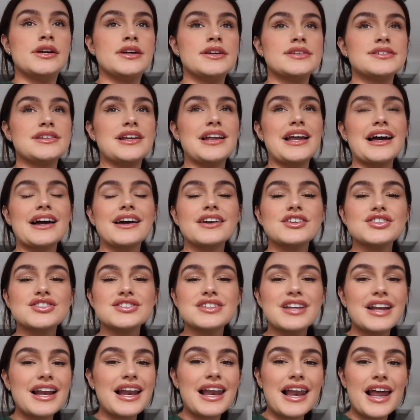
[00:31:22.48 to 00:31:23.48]
So like
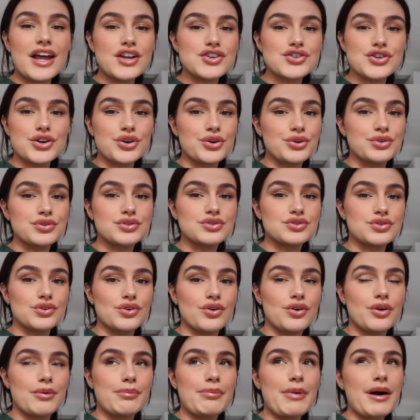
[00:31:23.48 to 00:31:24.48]
just an electrical
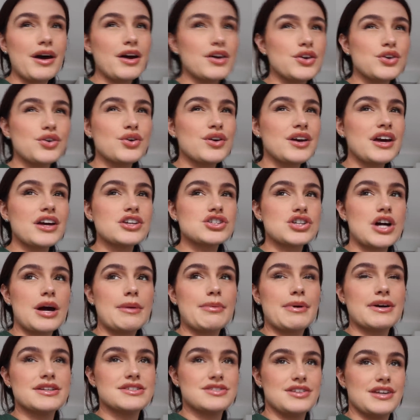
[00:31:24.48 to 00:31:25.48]
store, but you can get
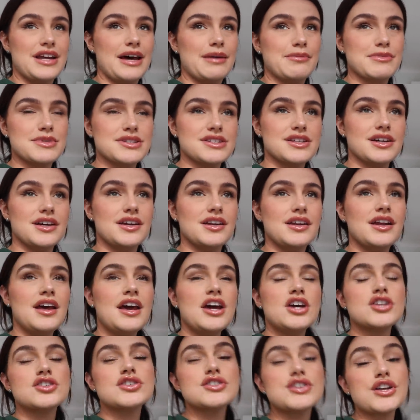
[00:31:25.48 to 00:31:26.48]
tripods on Amazon.
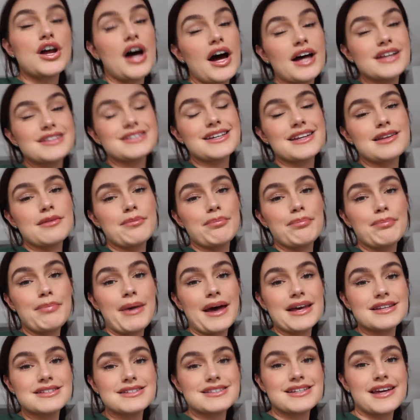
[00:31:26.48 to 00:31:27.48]
Just look, I'd say the
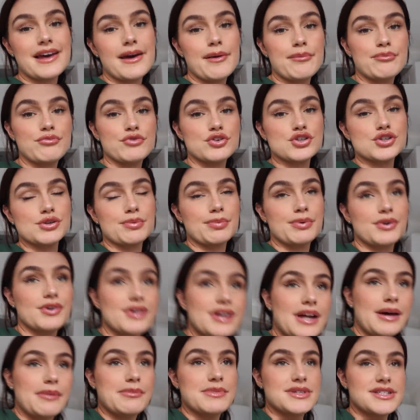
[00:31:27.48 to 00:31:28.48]
best tip for shopping
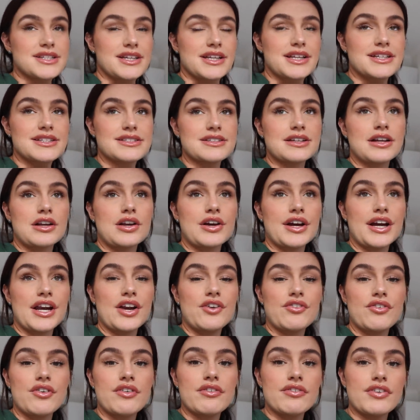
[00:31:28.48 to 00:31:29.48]
on Amazon is looking
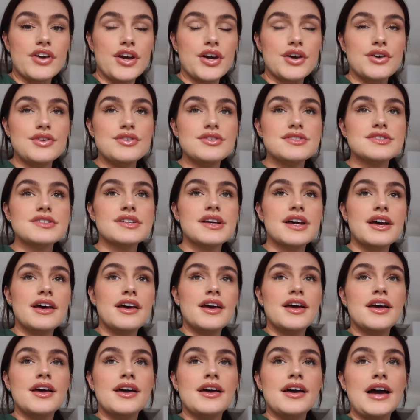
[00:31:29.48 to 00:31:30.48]
at reviews.
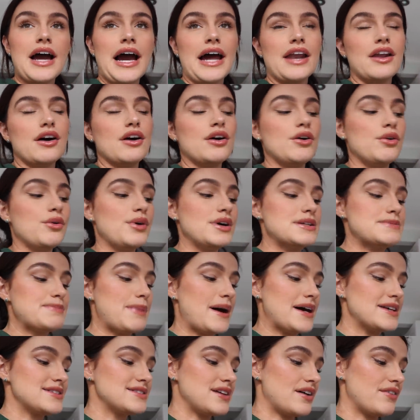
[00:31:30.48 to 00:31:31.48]
And I always
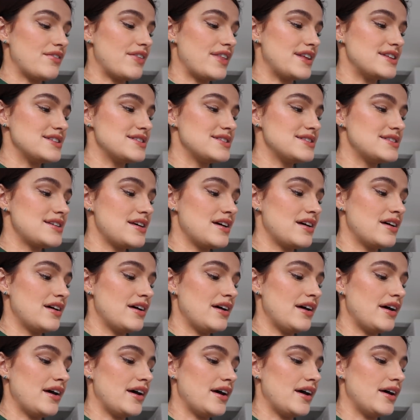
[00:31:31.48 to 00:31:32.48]
buy stuff that's
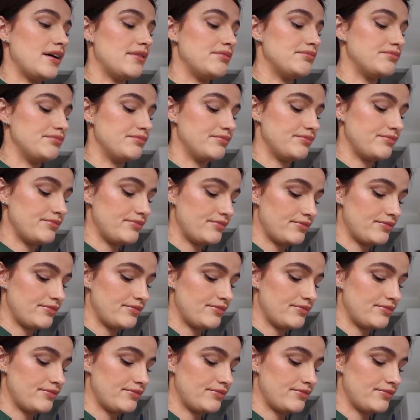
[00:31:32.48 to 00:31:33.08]
um,